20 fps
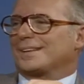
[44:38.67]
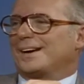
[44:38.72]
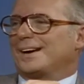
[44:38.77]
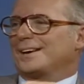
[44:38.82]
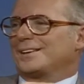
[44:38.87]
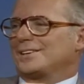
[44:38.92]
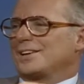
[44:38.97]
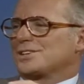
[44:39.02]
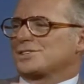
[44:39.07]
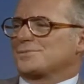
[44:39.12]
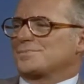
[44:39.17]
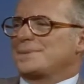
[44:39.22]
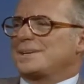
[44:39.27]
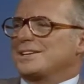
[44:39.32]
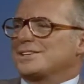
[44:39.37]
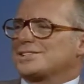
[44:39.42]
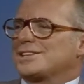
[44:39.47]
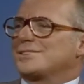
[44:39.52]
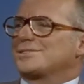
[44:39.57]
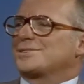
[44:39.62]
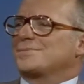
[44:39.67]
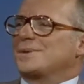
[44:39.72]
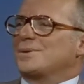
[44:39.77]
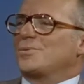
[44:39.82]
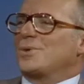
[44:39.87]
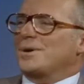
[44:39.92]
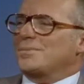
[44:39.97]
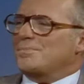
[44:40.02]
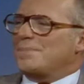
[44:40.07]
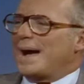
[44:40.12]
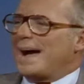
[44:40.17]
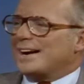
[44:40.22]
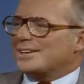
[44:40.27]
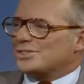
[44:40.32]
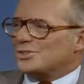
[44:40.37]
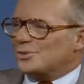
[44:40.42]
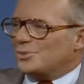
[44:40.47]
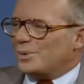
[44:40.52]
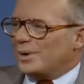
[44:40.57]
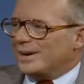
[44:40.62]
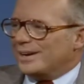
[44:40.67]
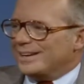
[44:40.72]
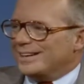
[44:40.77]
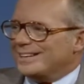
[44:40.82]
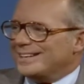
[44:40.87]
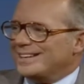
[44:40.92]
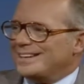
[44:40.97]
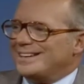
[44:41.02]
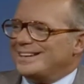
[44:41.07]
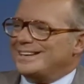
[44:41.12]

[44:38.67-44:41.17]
Uh, it doesn't mean it seems to me one okay. backs away